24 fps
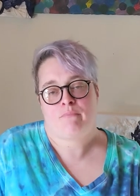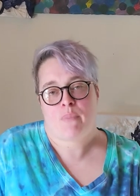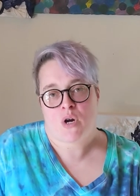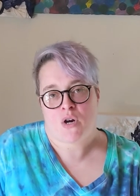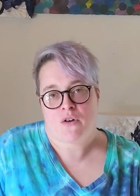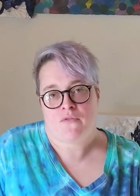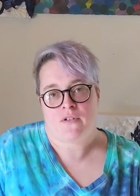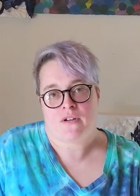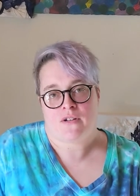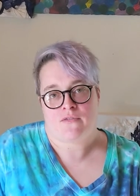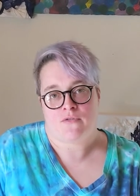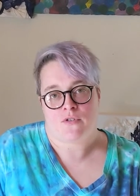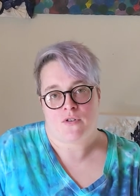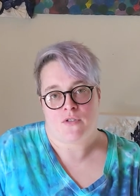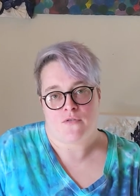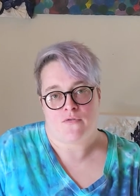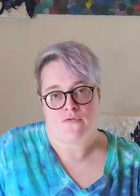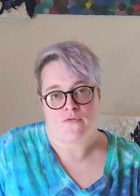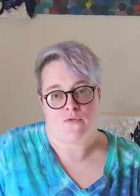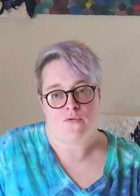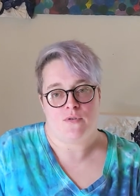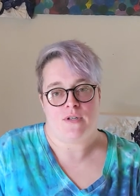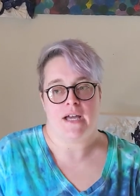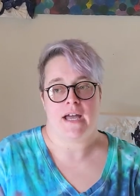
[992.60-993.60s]
Perfect for the
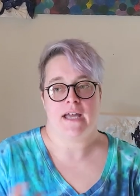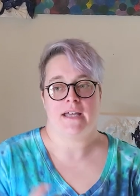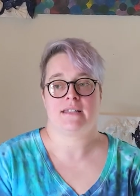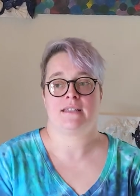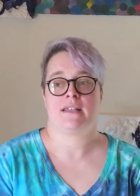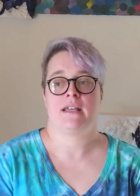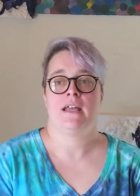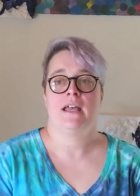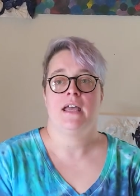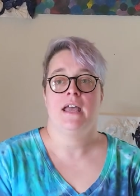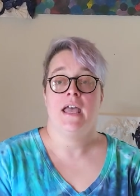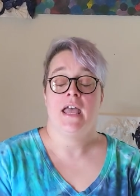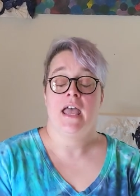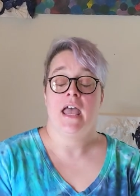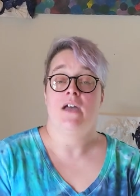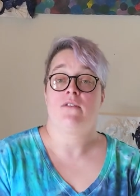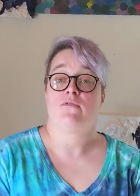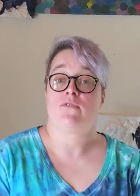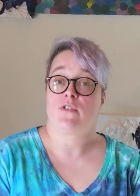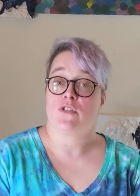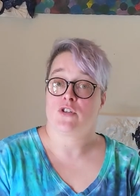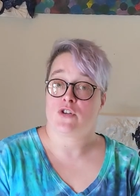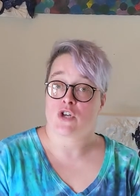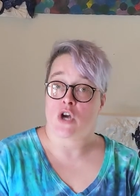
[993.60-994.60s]
food dyes.
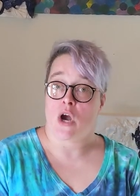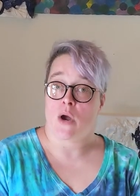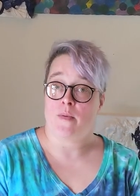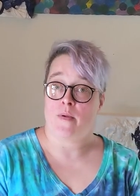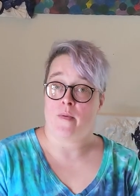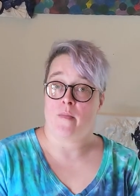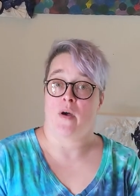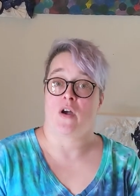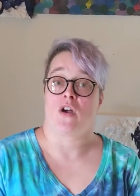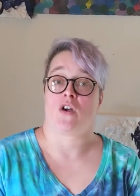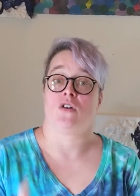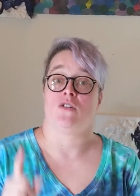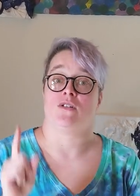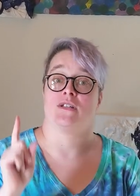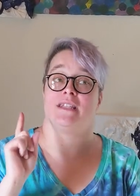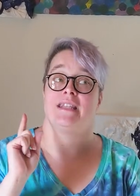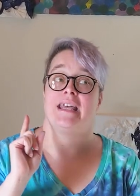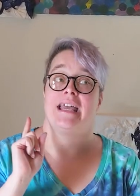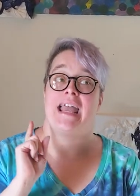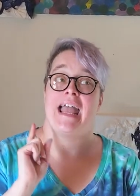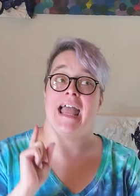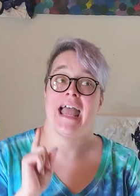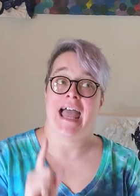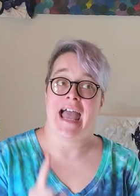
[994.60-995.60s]
And for the Sharpie markers,
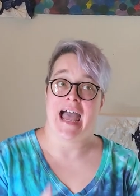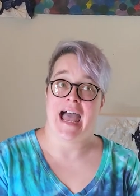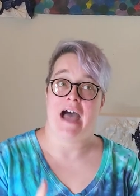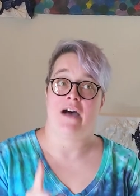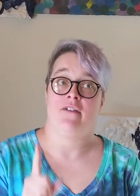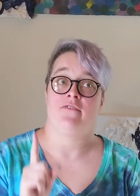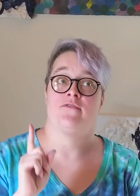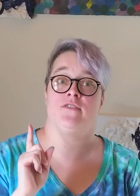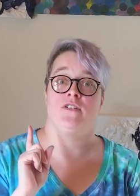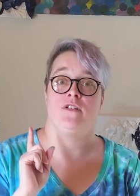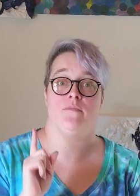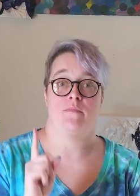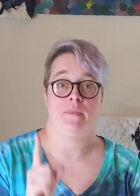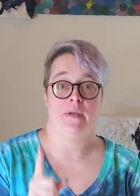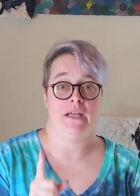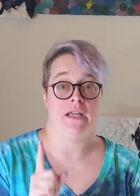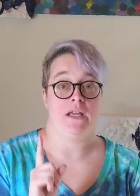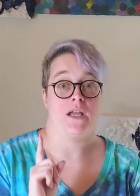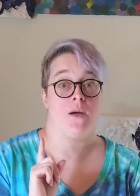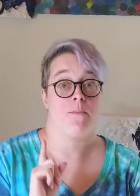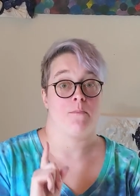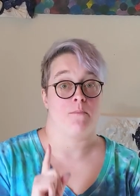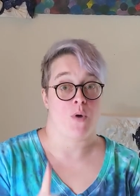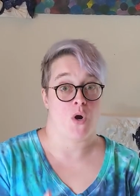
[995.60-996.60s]
they have to
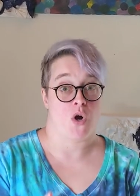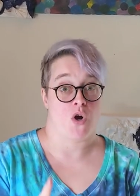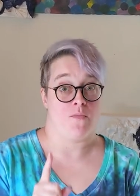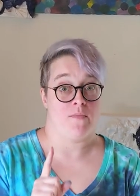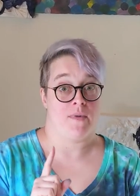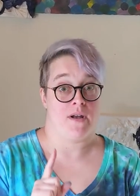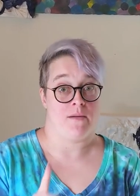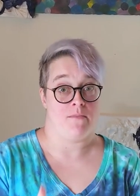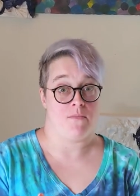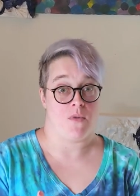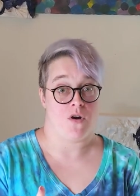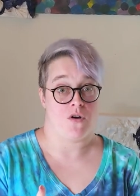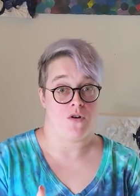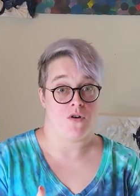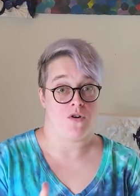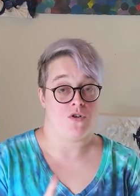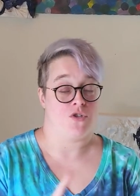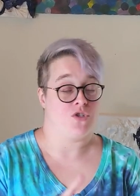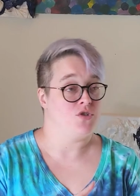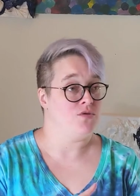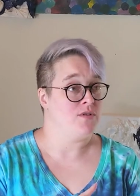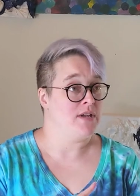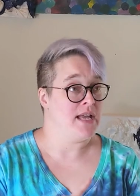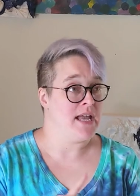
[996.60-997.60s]
be permanent
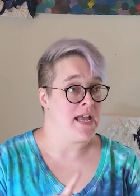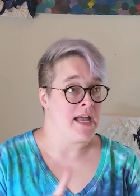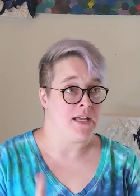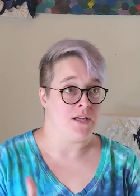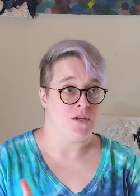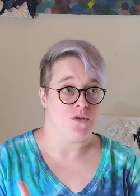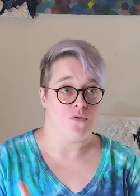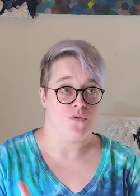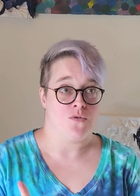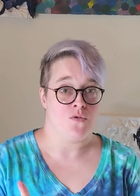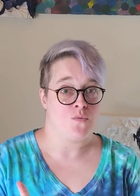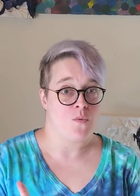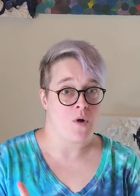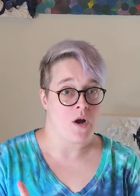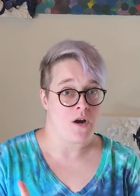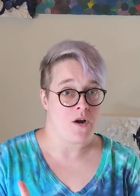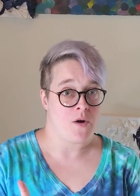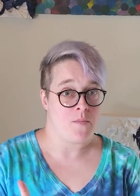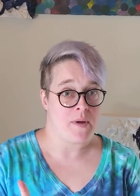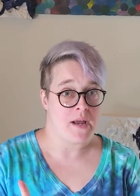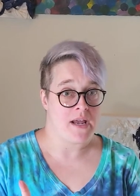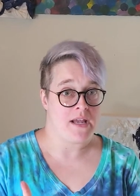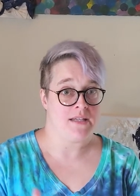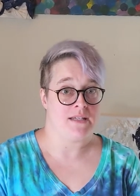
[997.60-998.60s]
markers. You can't use
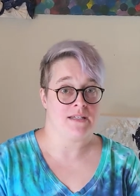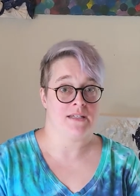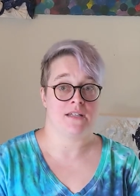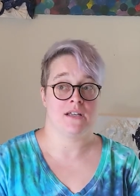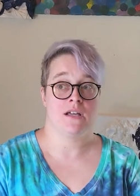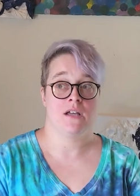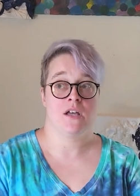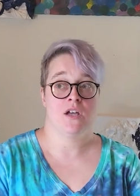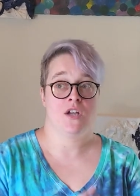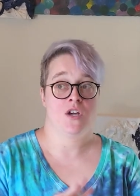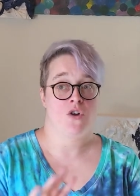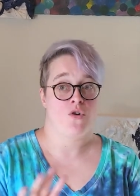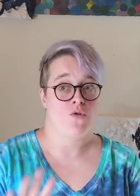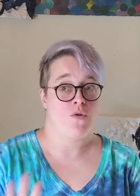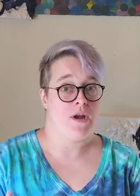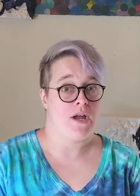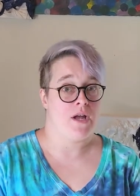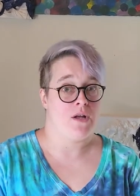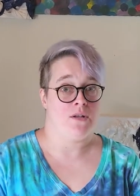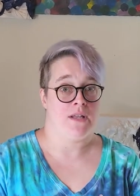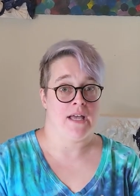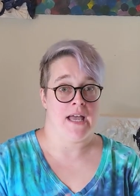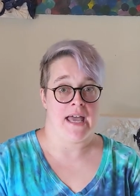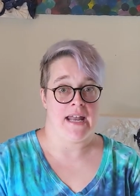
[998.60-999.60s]
water-based,
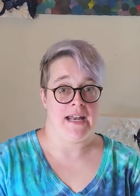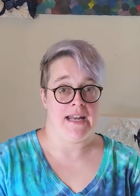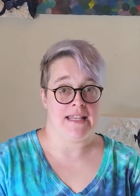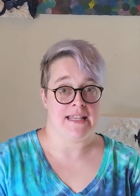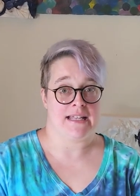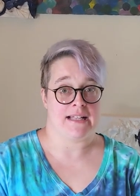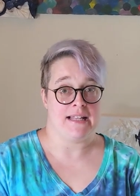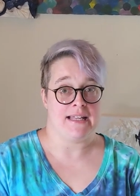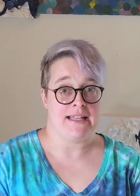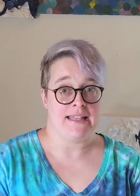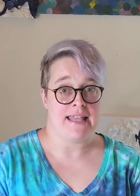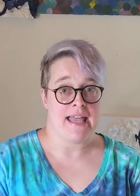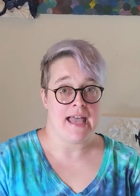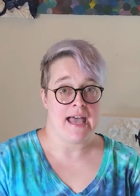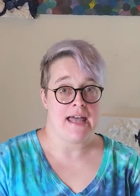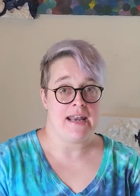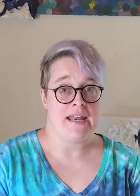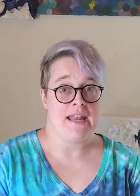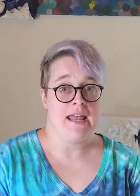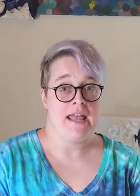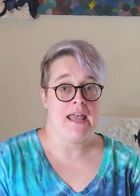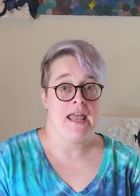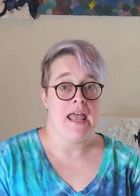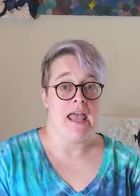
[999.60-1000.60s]
Crayola, anything like that,
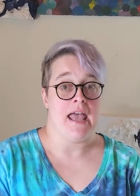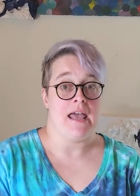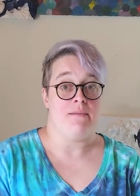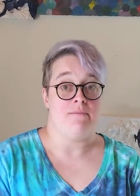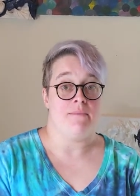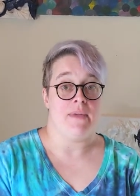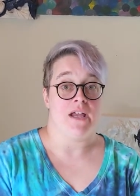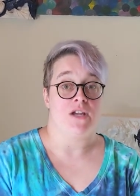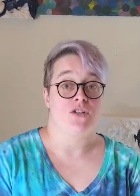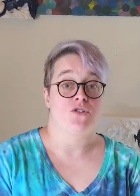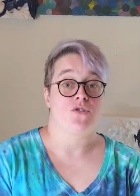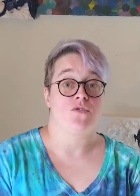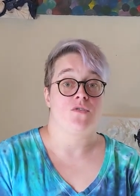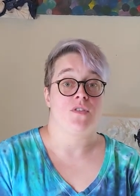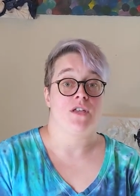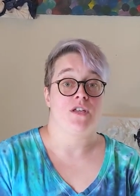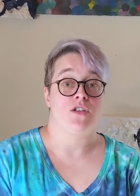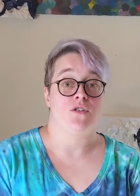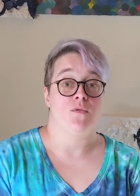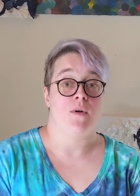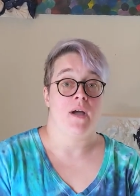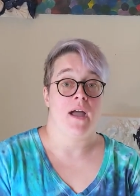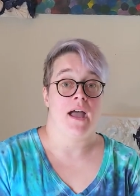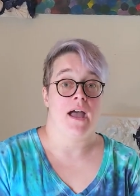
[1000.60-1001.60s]
and make sure that
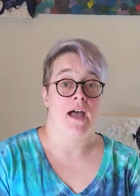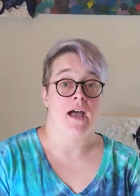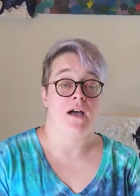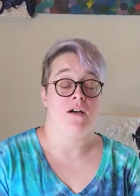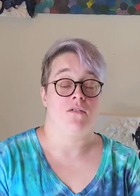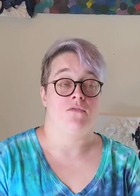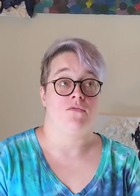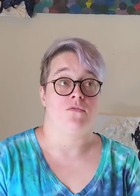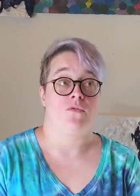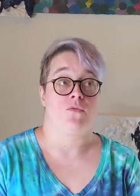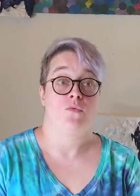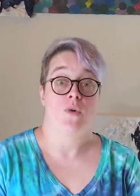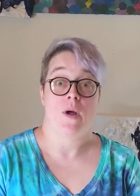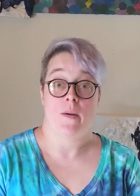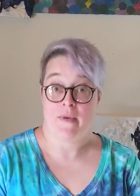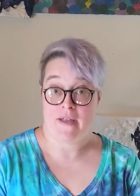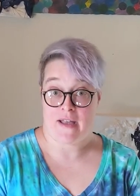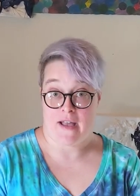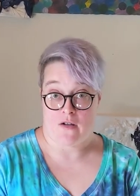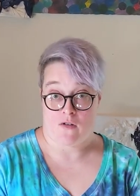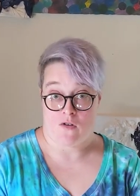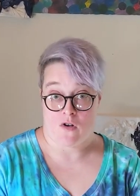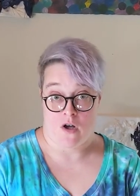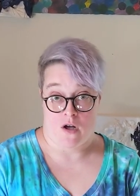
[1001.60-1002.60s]
you have rubbing
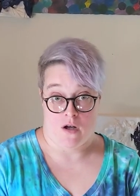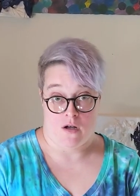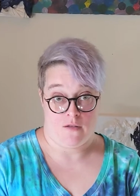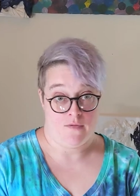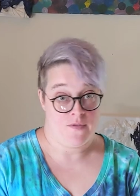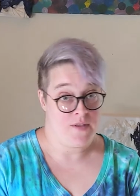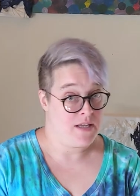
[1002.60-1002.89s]
alcohol.